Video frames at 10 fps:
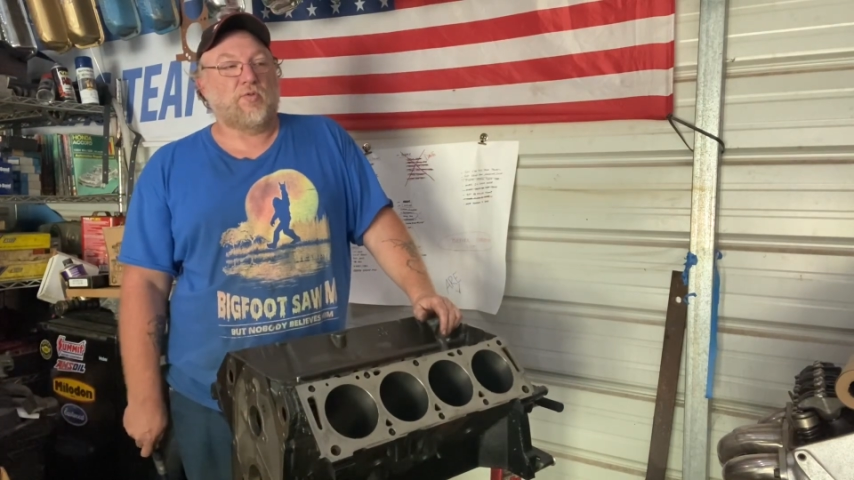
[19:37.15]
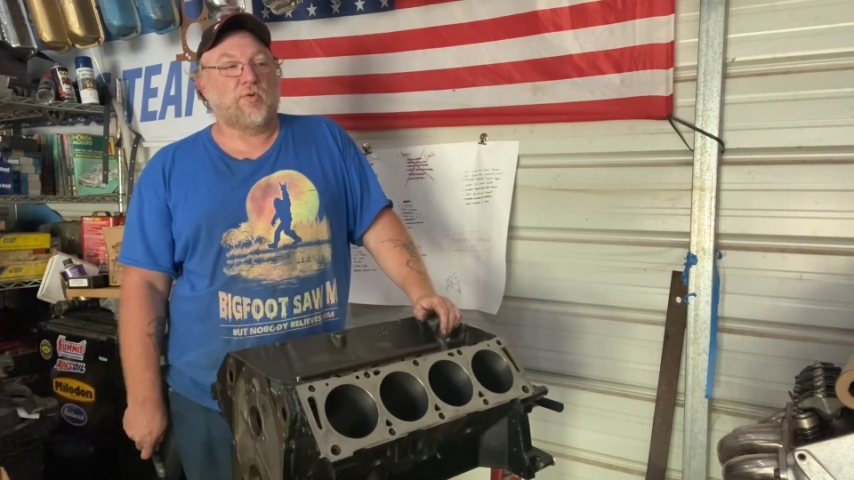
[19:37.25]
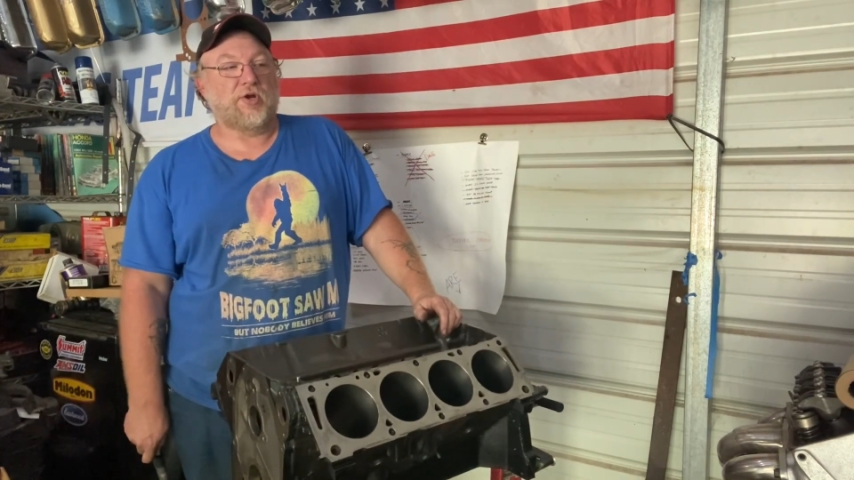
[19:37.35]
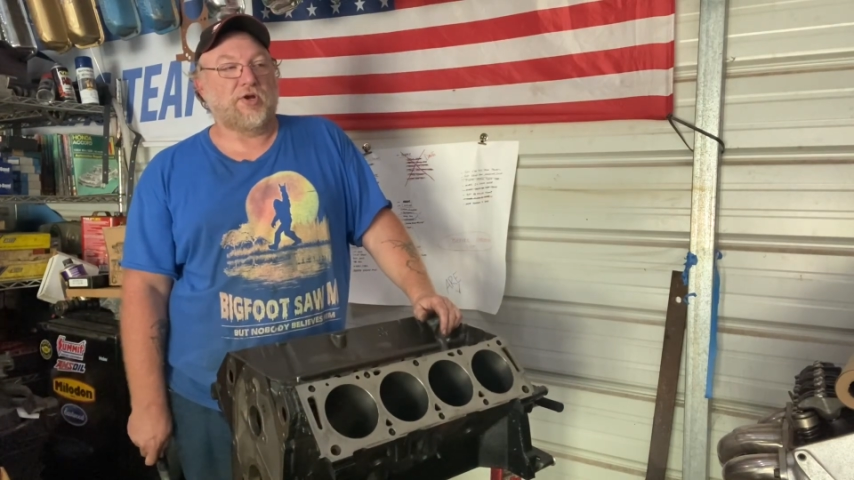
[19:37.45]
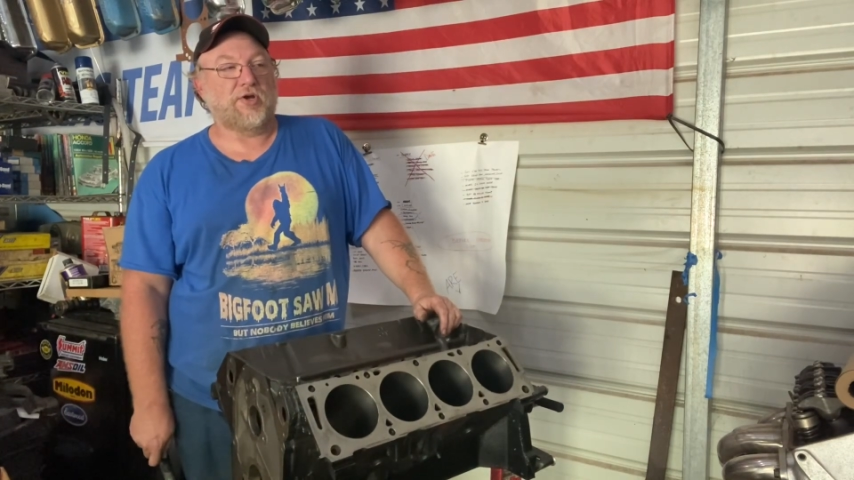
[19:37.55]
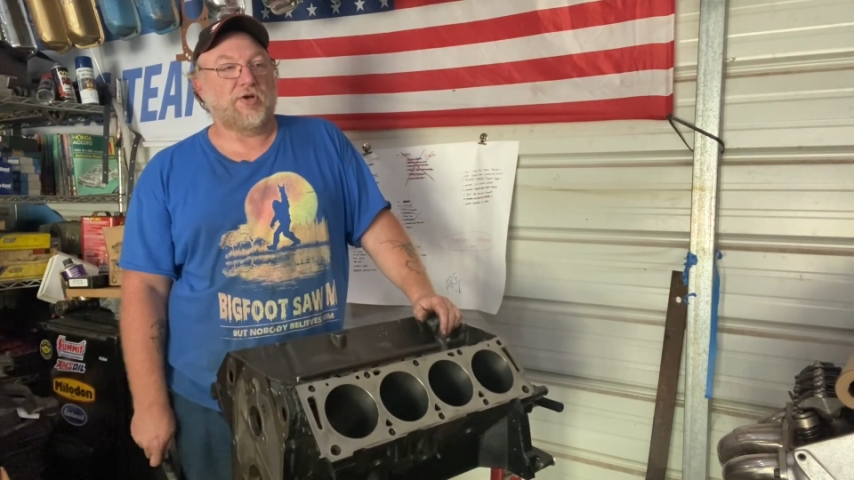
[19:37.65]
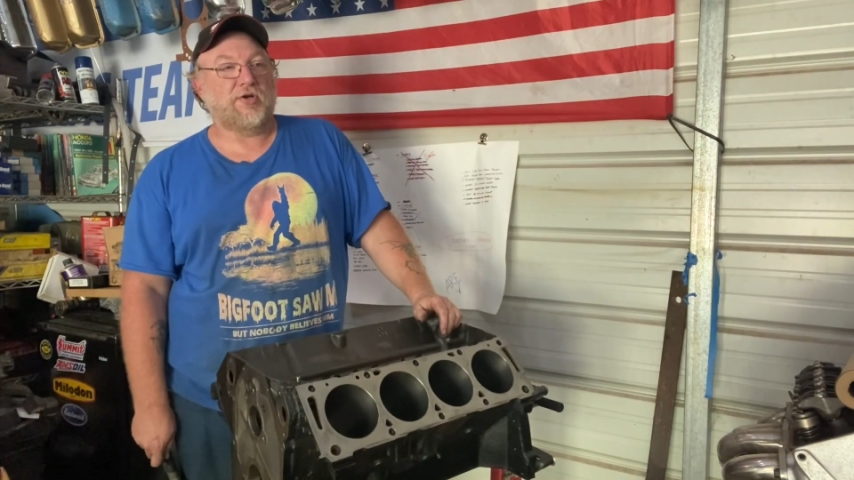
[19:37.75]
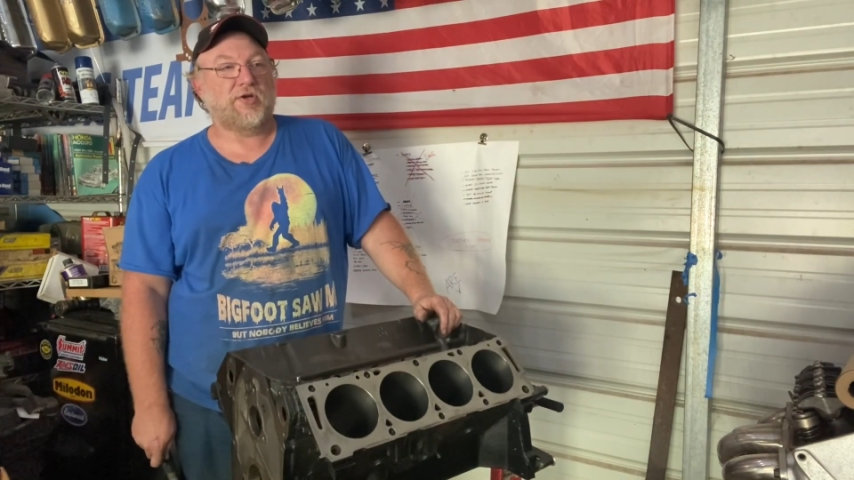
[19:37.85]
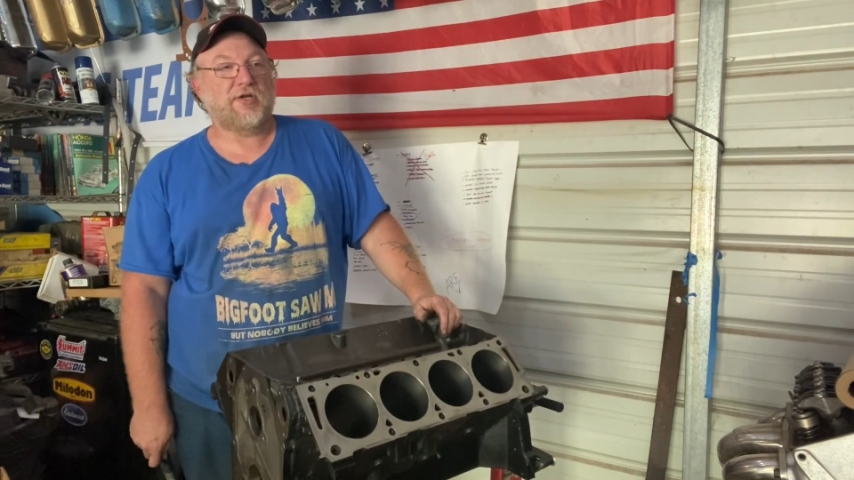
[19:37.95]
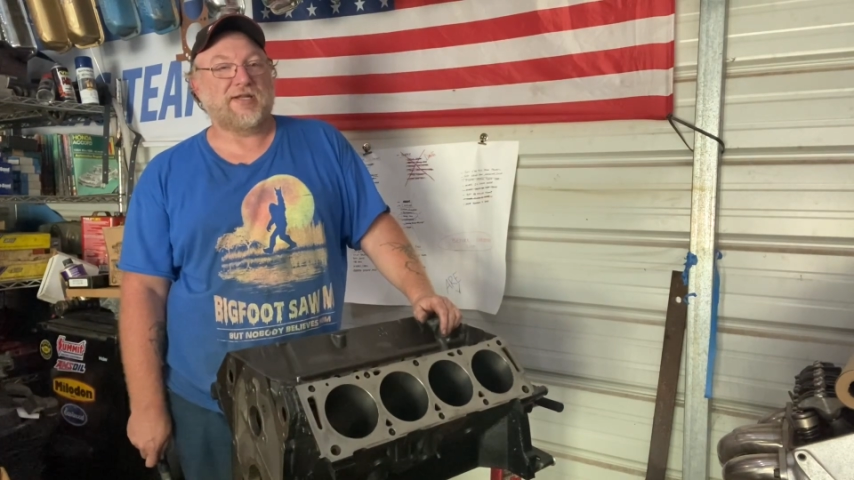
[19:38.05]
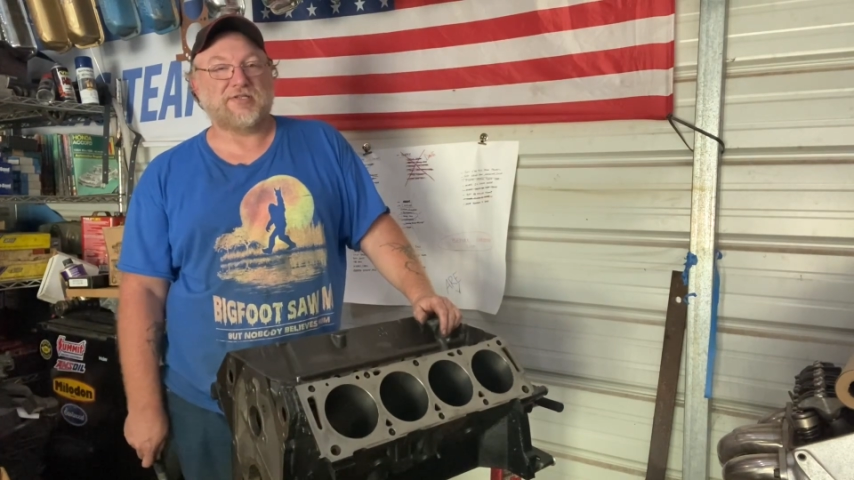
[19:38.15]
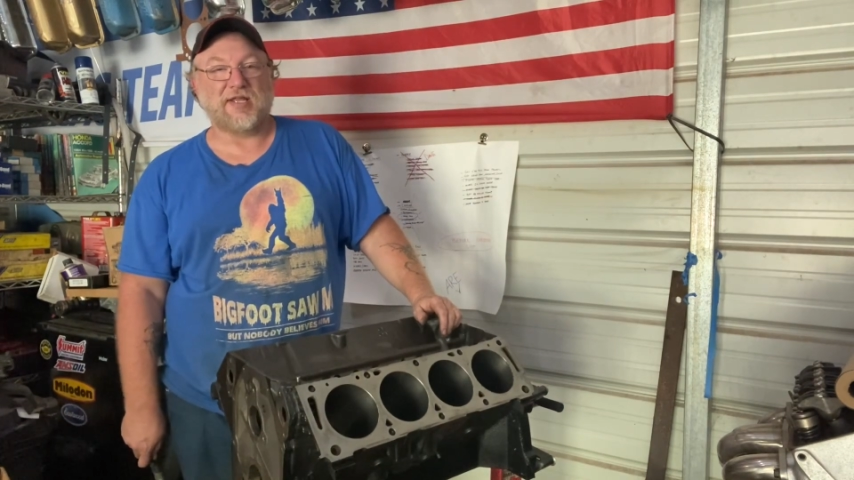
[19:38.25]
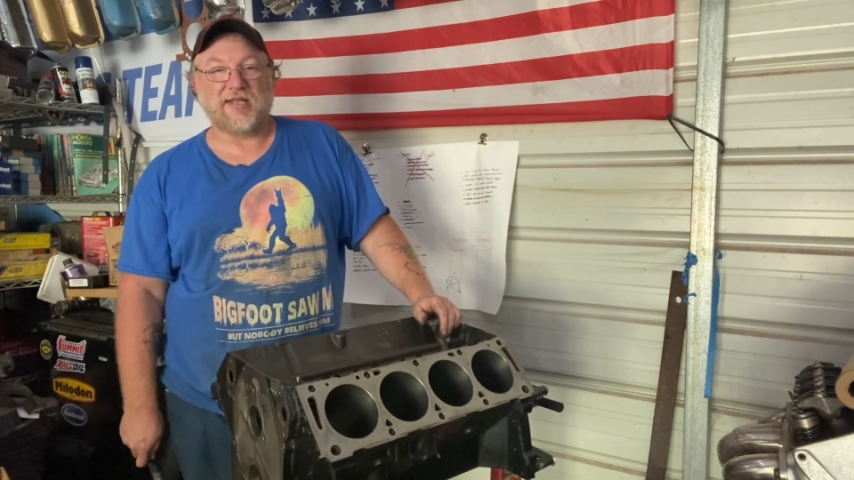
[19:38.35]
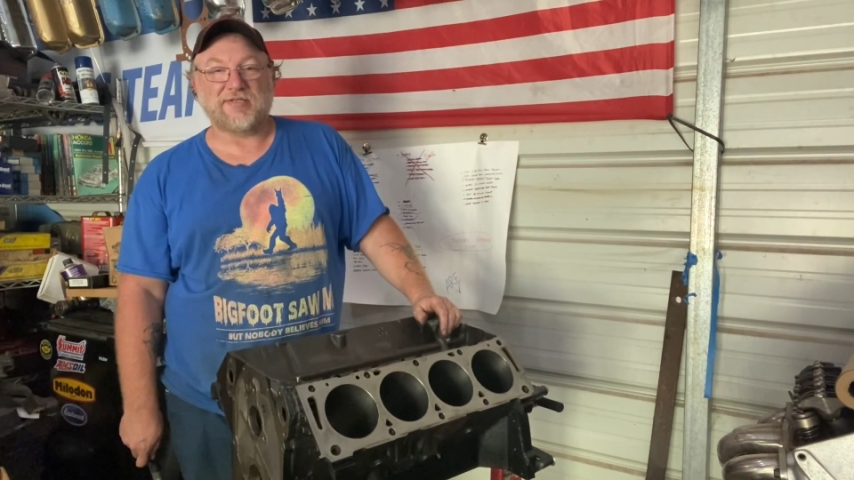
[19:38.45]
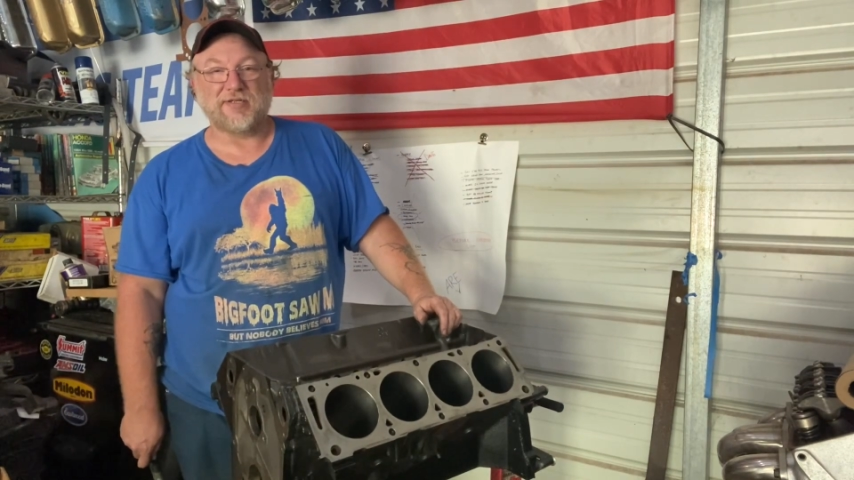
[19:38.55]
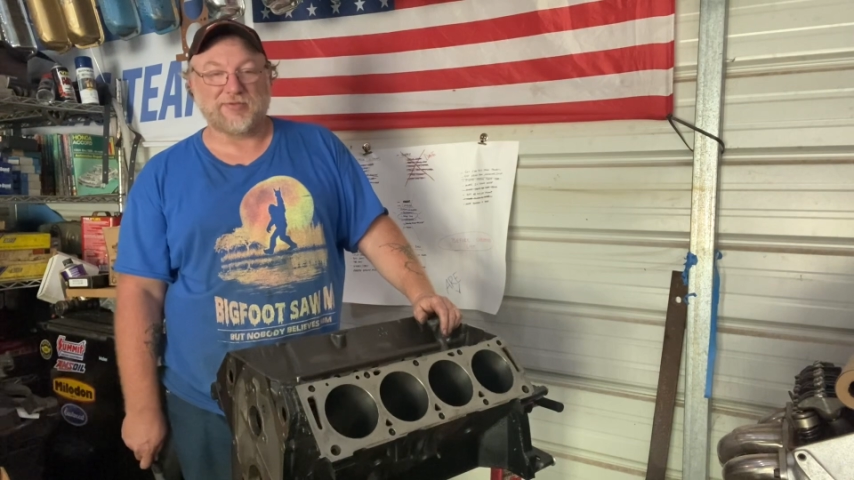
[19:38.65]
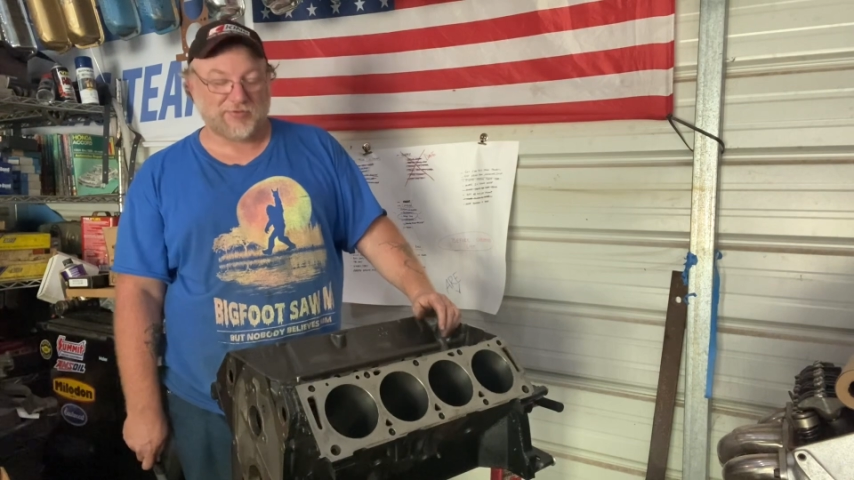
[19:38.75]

we're at a standstill